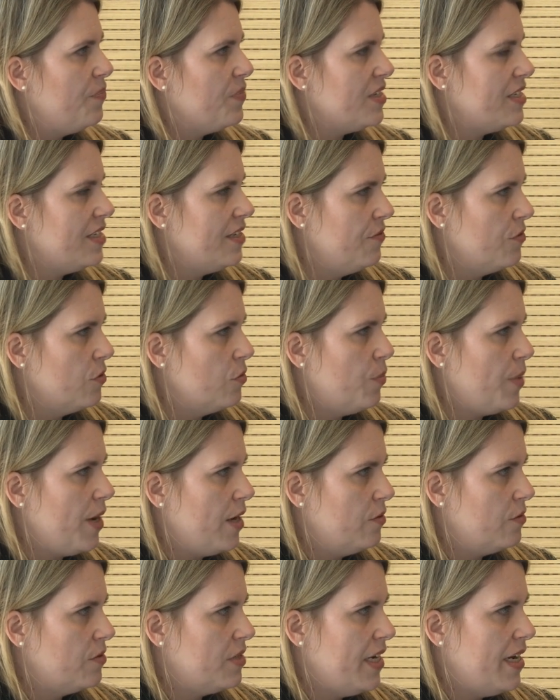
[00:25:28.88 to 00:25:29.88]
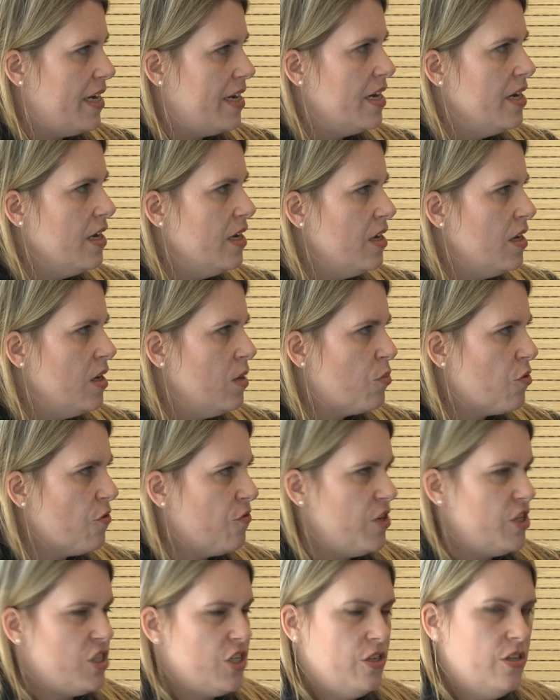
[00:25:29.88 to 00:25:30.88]
civil penalty
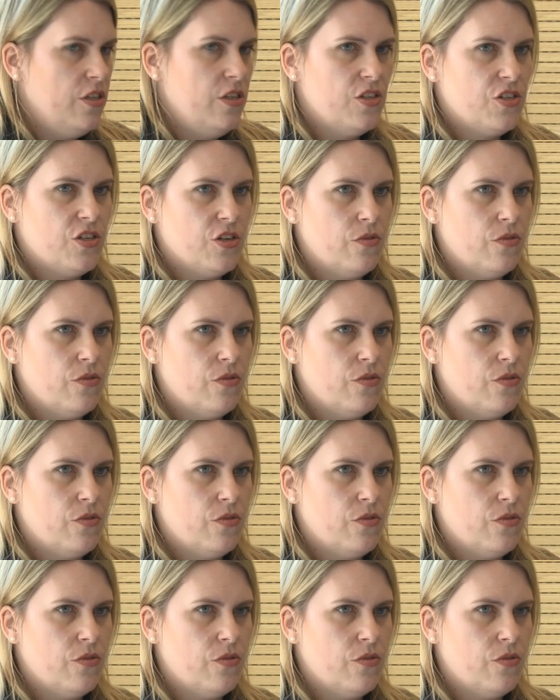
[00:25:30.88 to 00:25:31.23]
provisions.